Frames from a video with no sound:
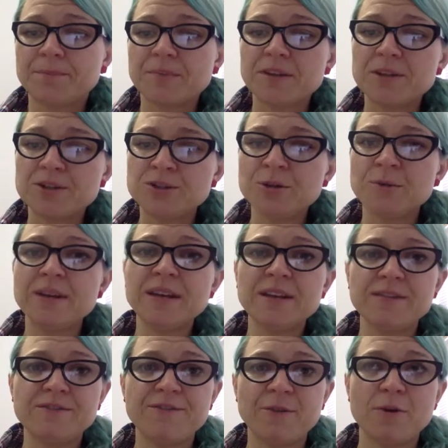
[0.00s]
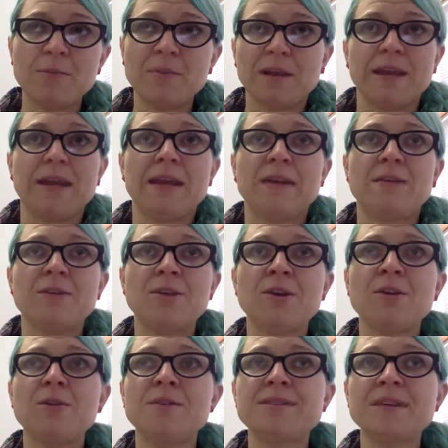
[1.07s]
you're doing it informally.
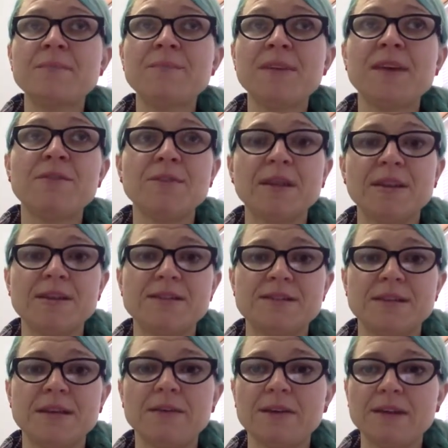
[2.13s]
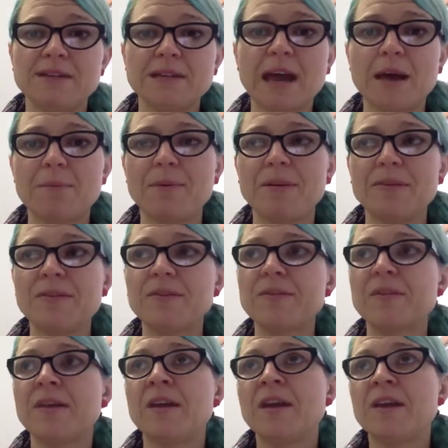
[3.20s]
Something really serious
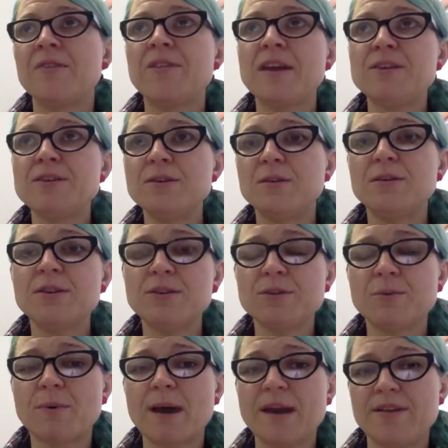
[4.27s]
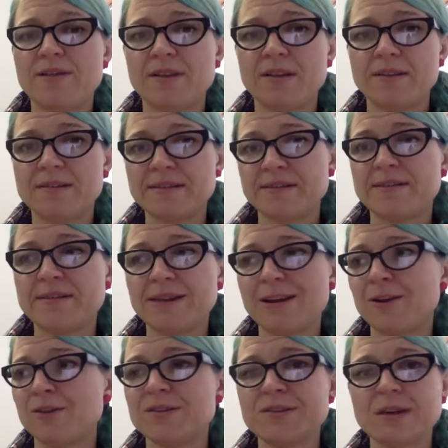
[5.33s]
happens, then you look at the way that,
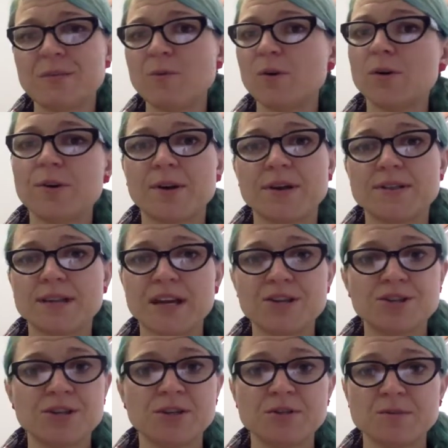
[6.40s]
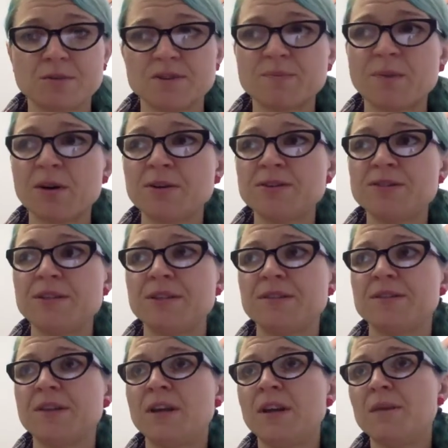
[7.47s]
some organisation has responded.
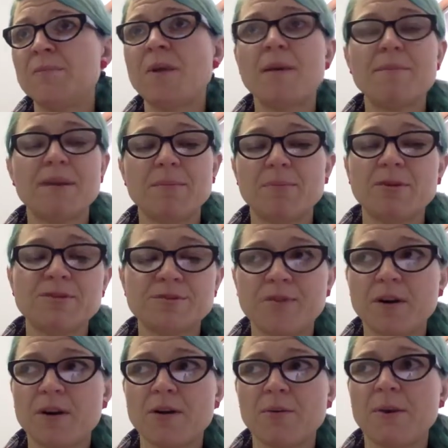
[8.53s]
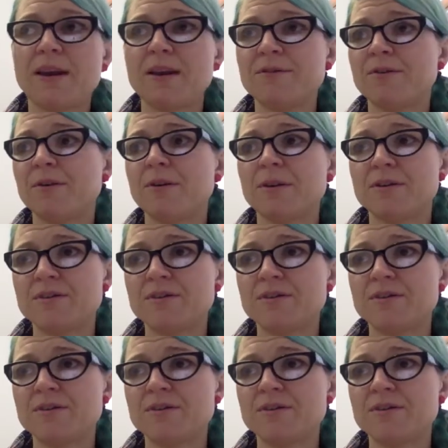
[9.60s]
It might be a bushfire or whatever, and a